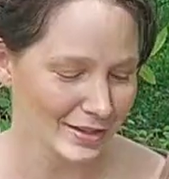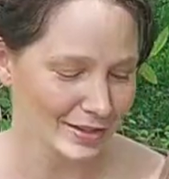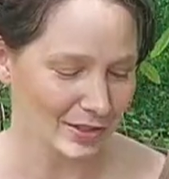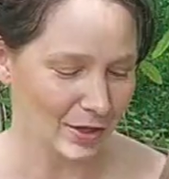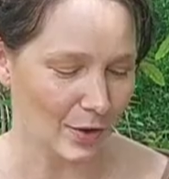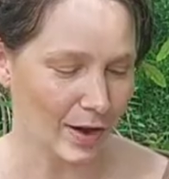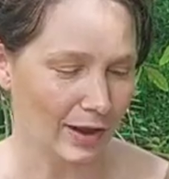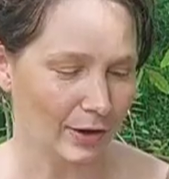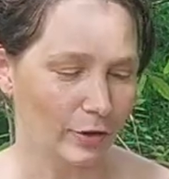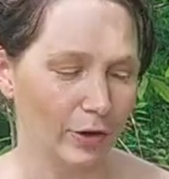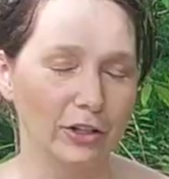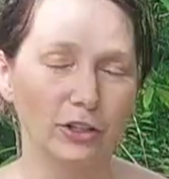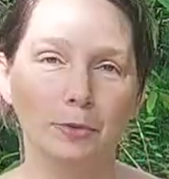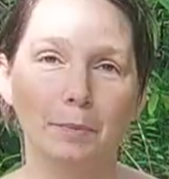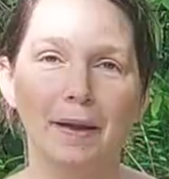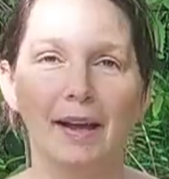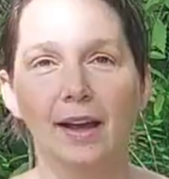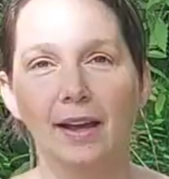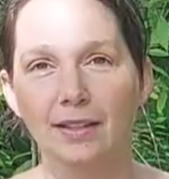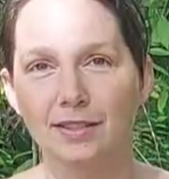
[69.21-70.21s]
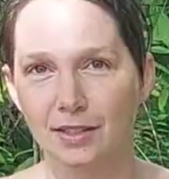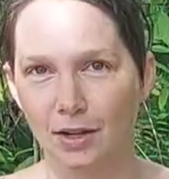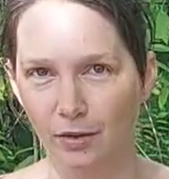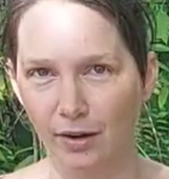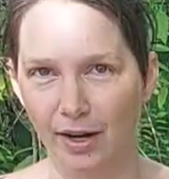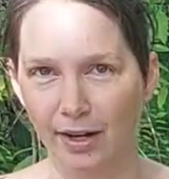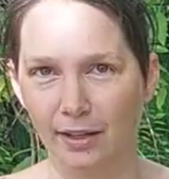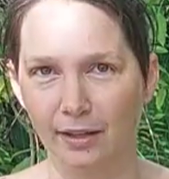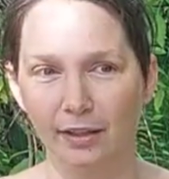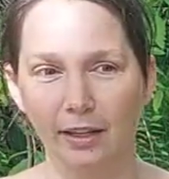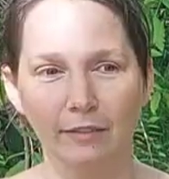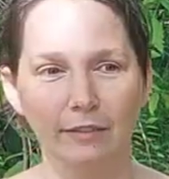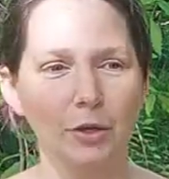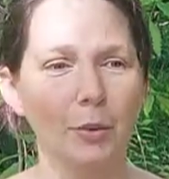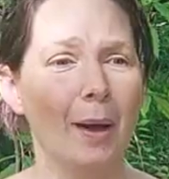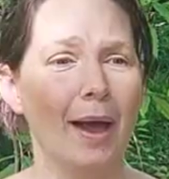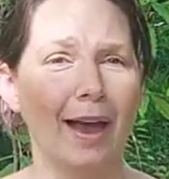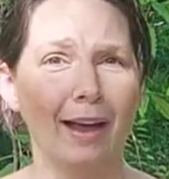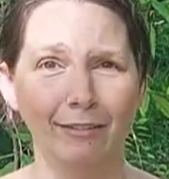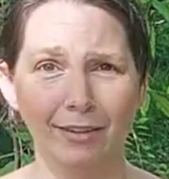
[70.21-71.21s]
So I crushed my ice already. If you
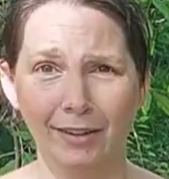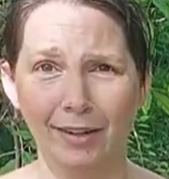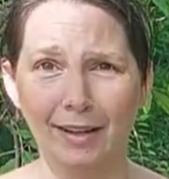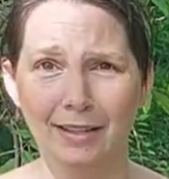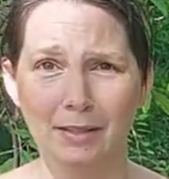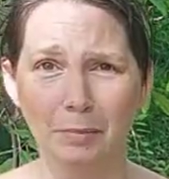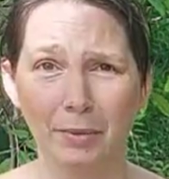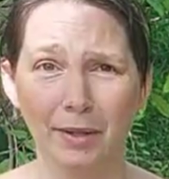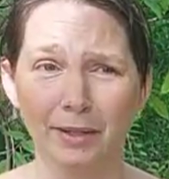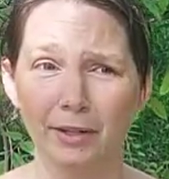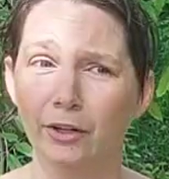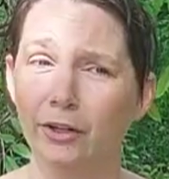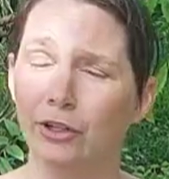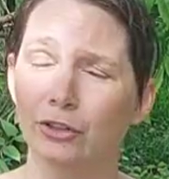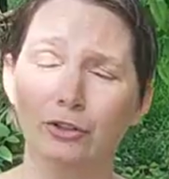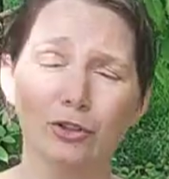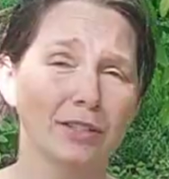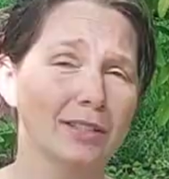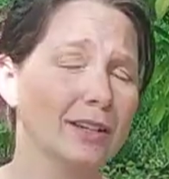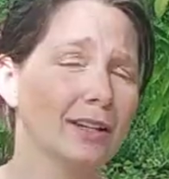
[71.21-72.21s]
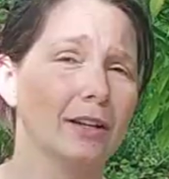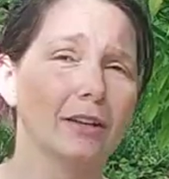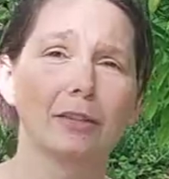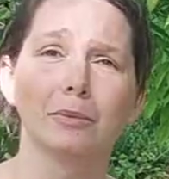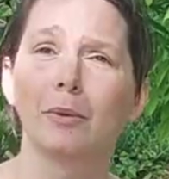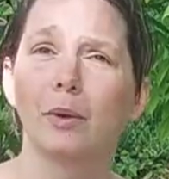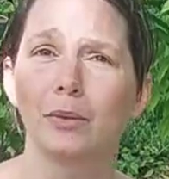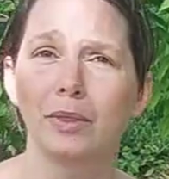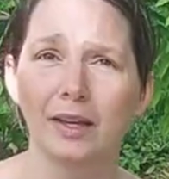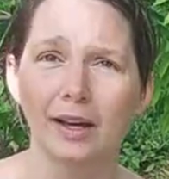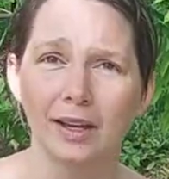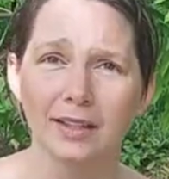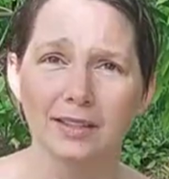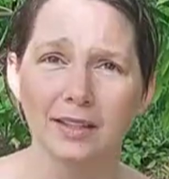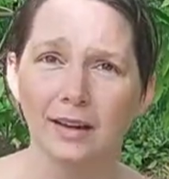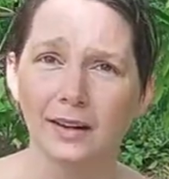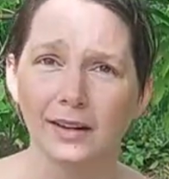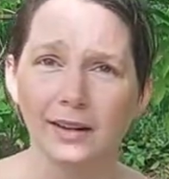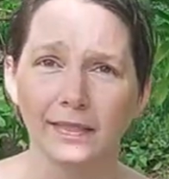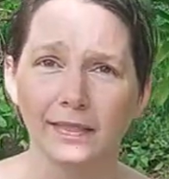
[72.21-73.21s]
have an ice blender, you're just gonna throw the ice
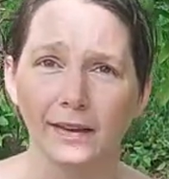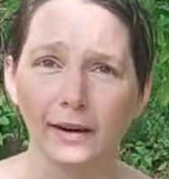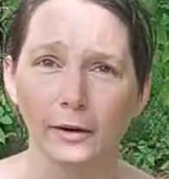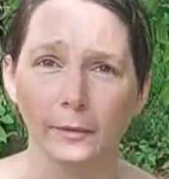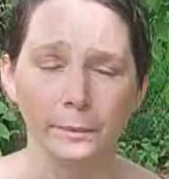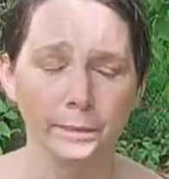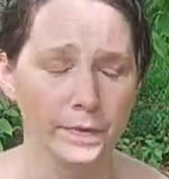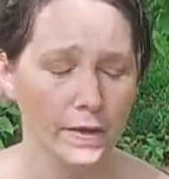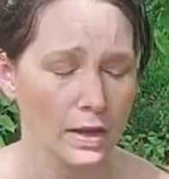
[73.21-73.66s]
on in there.